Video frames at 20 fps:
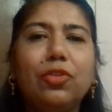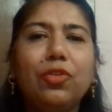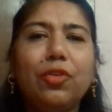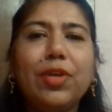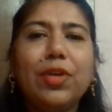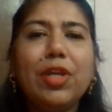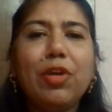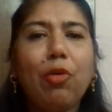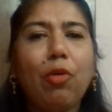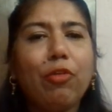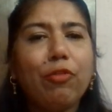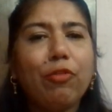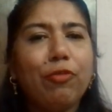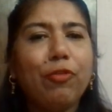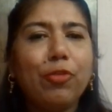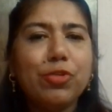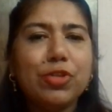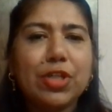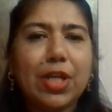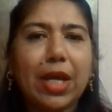3 or
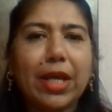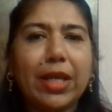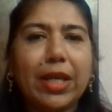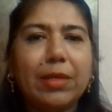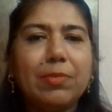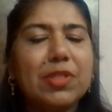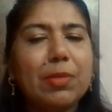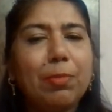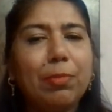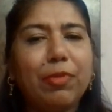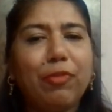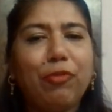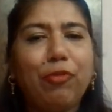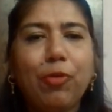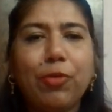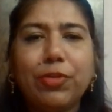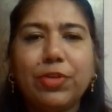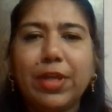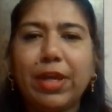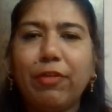4 times
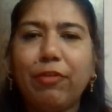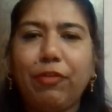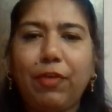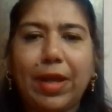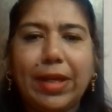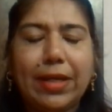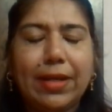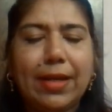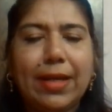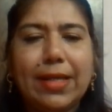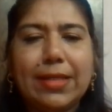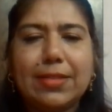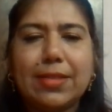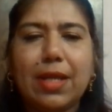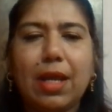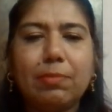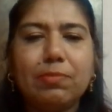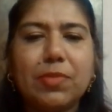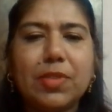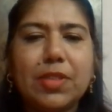before their final
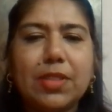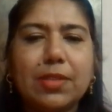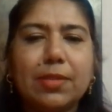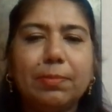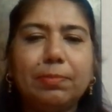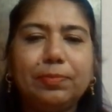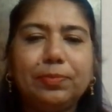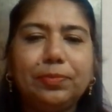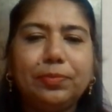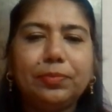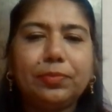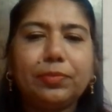exams.